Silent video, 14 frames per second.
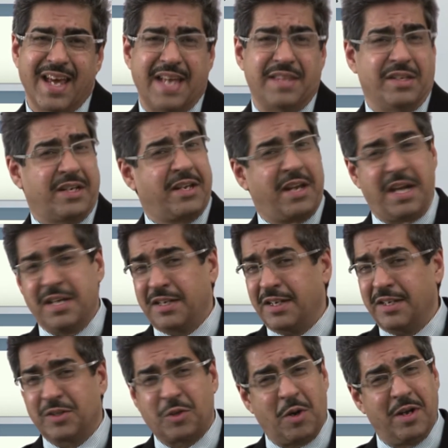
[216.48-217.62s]
And the creditor
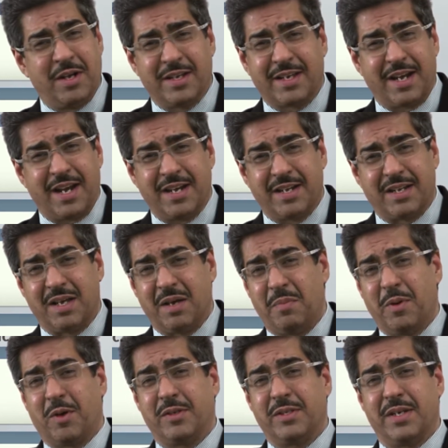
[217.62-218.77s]
is called a creditor
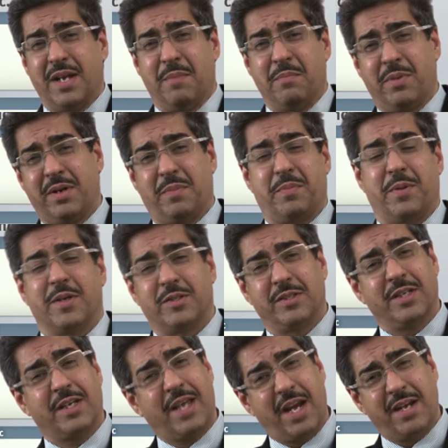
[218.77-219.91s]
because the number appears on
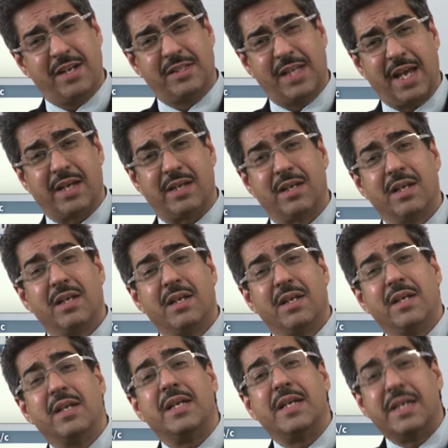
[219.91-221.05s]
the credit side.
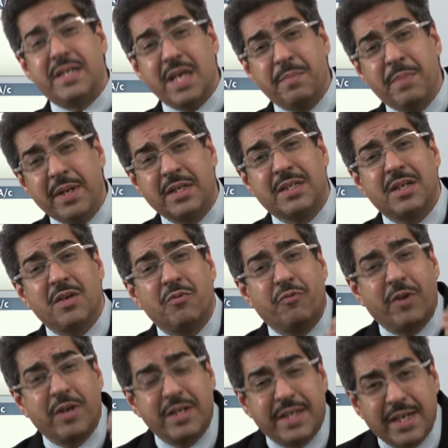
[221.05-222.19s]
Debit
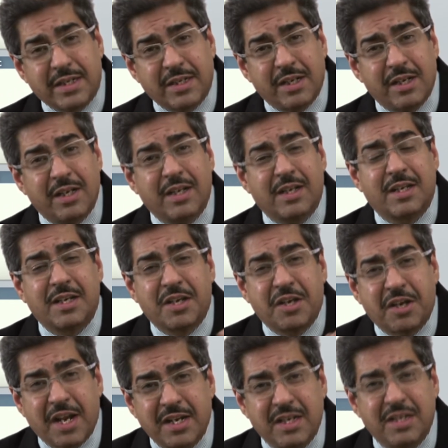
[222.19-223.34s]
for debtor,
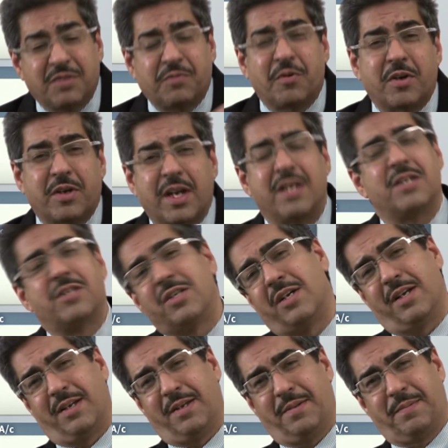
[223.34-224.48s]
credit for
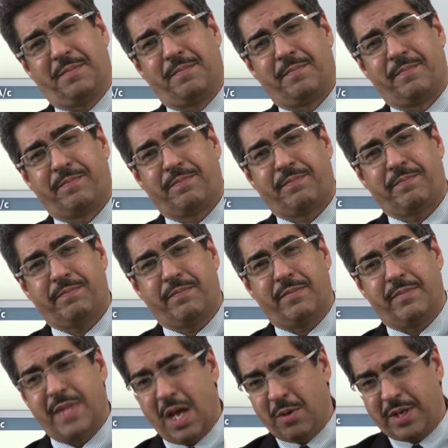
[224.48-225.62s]
creditor.
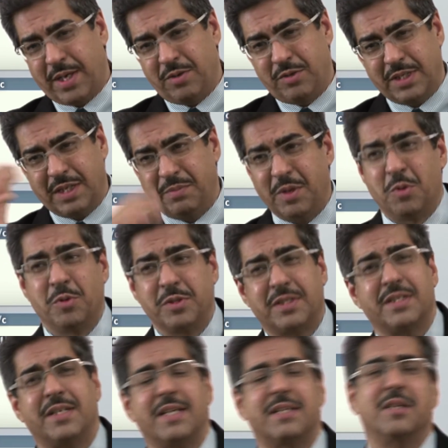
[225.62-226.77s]
Now can you tell me who's the
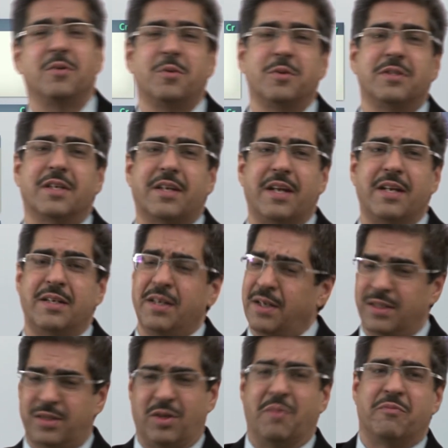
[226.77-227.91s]
debtor, who's the creditor?
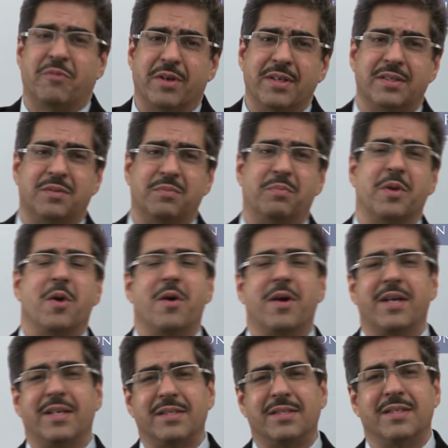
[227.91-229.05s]
It's obvious.
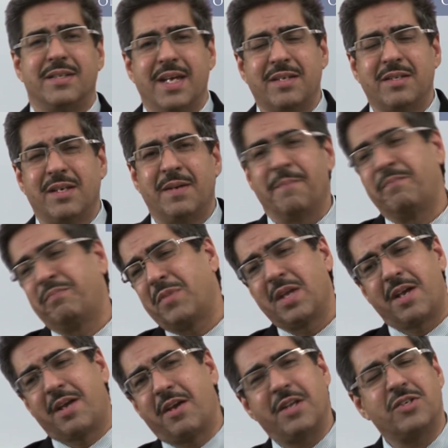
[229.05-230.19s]
Binoy is the debtor,
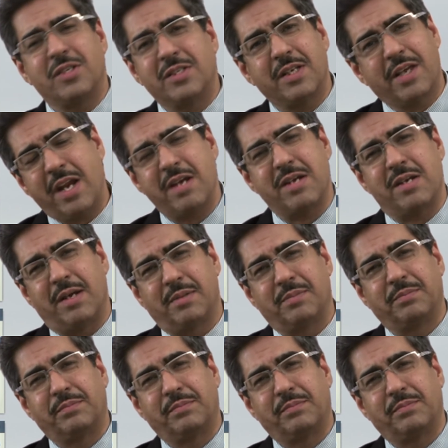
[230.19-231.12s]
Krish is the creditor.